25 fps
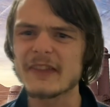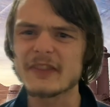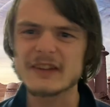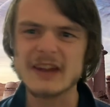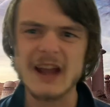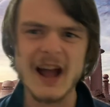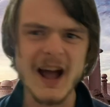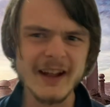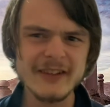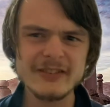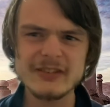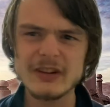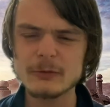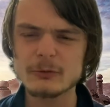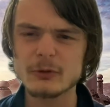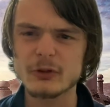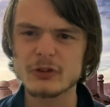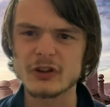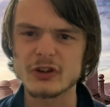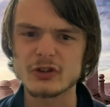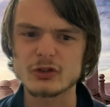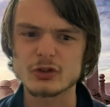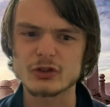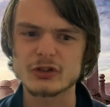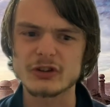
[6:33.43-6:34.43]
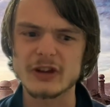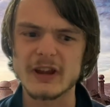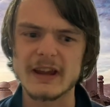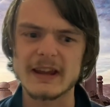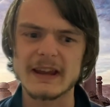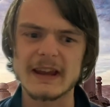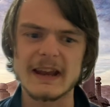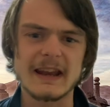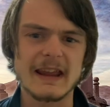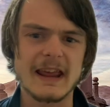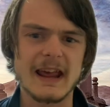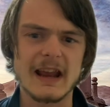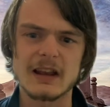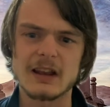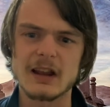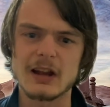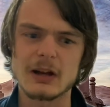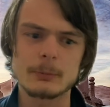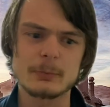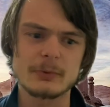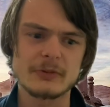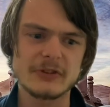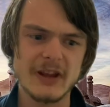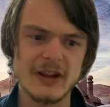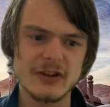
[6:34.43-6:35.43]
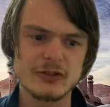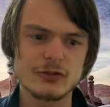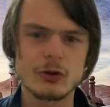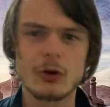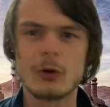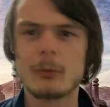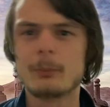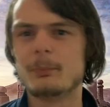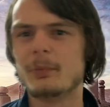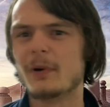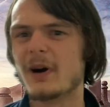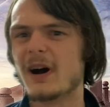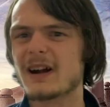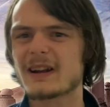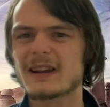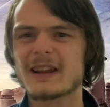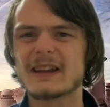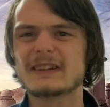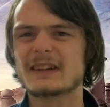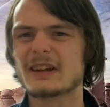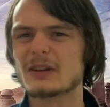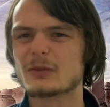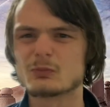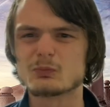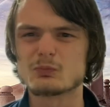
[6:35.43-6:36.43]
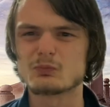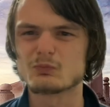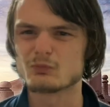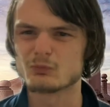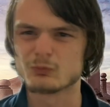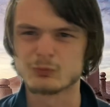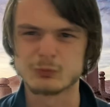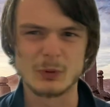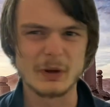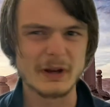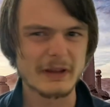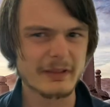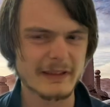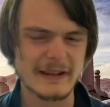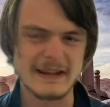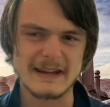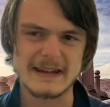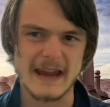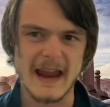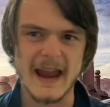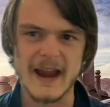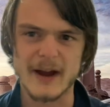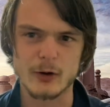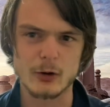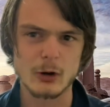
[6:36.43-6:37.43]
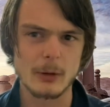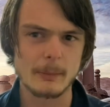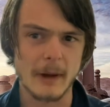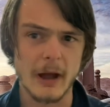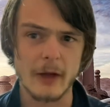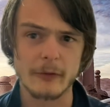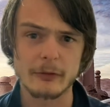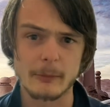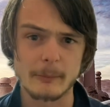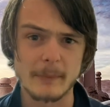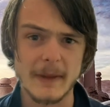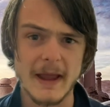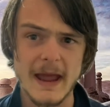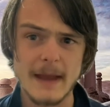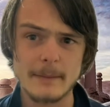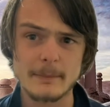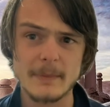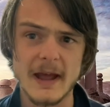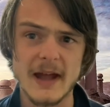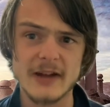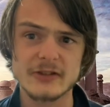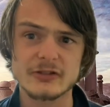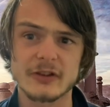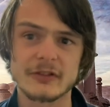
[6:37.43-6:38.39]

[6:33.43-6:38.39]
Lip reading: the concept is interesting and it had a lot of potential, but I didn't really care about the Bad Batch.